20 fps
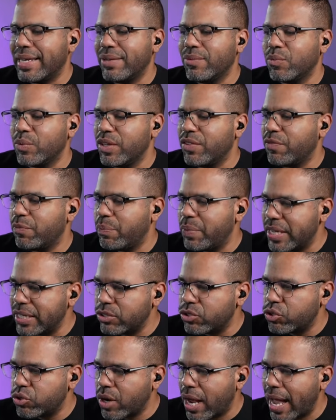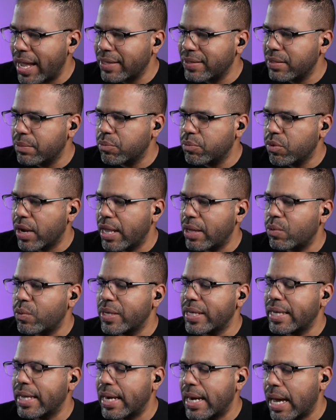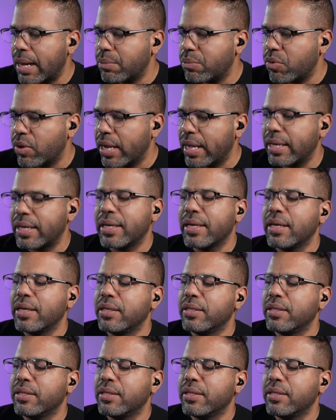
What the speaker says: We've been trying to break, we cannot break.